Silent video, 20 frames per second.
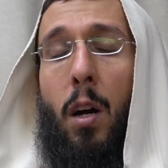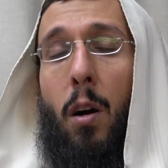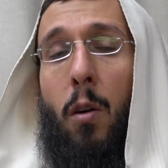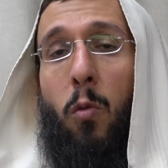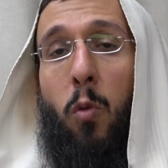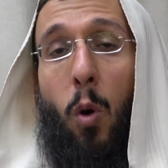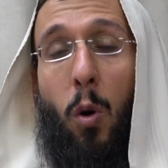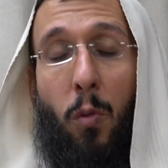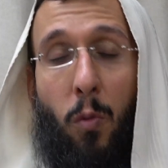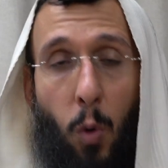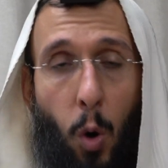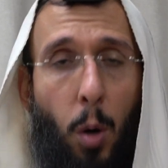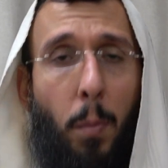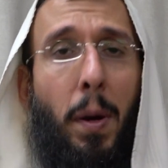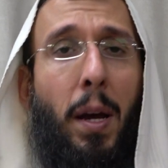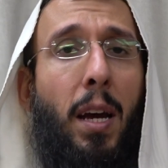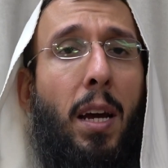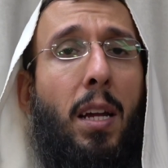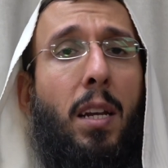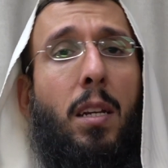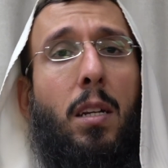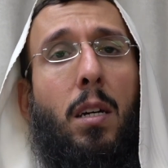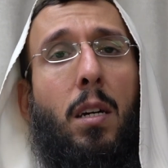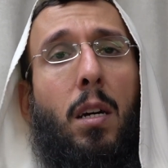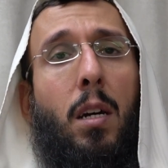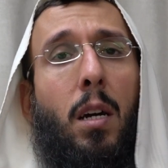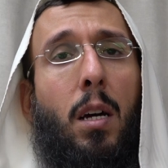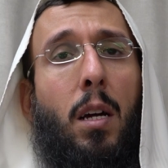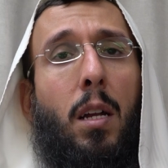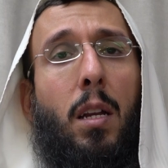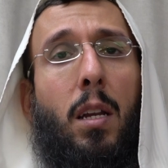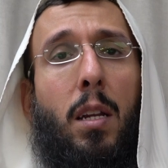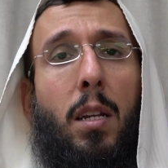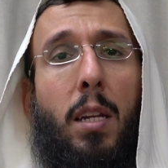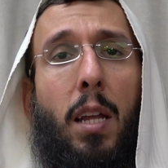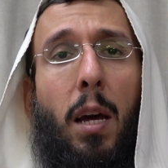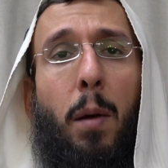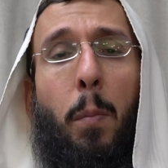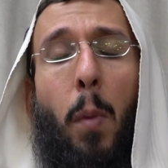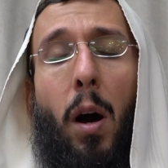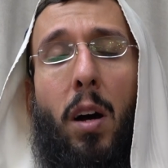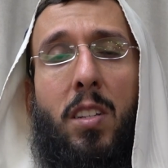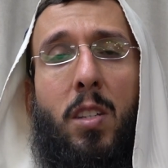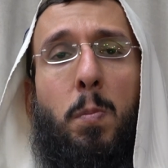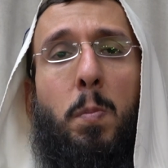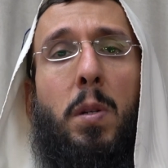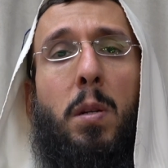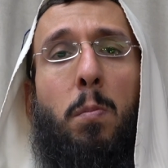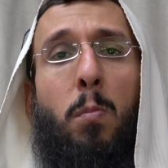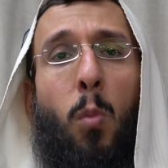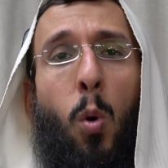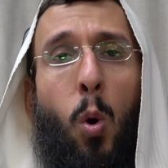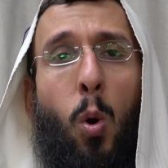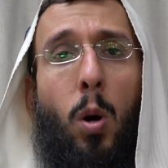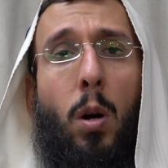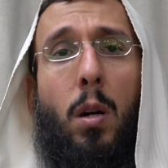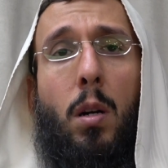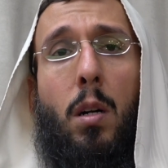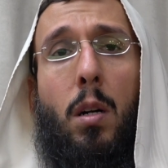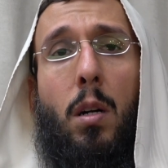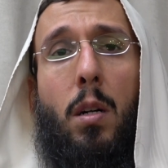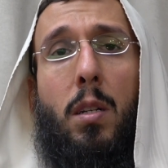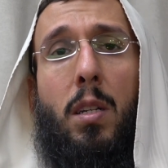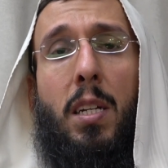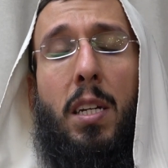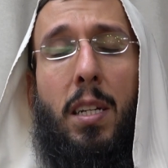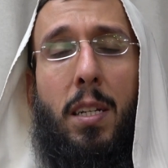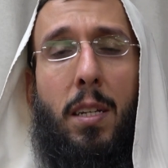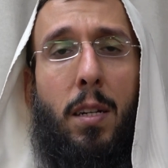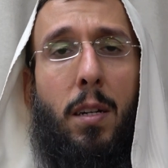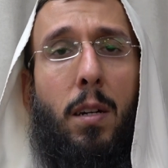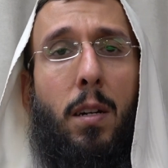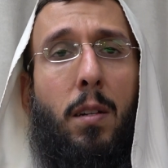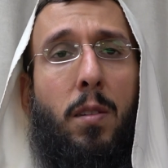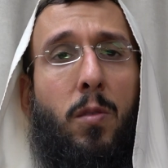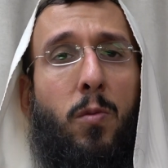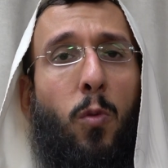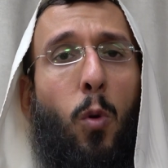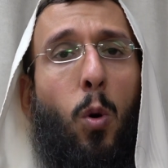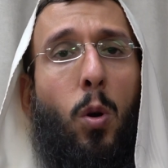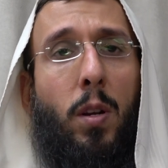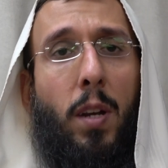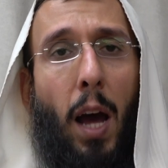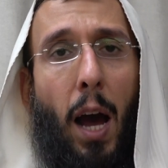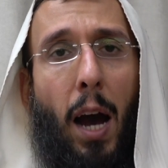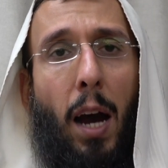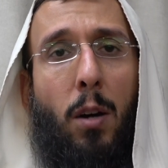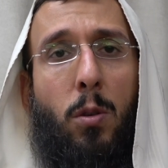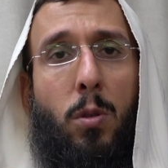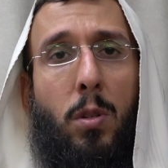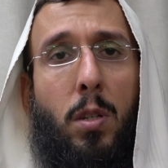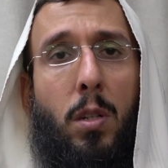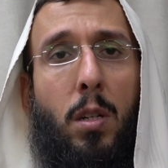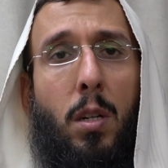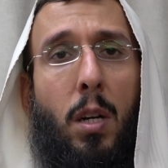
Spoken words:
For women, there must be more details worked out,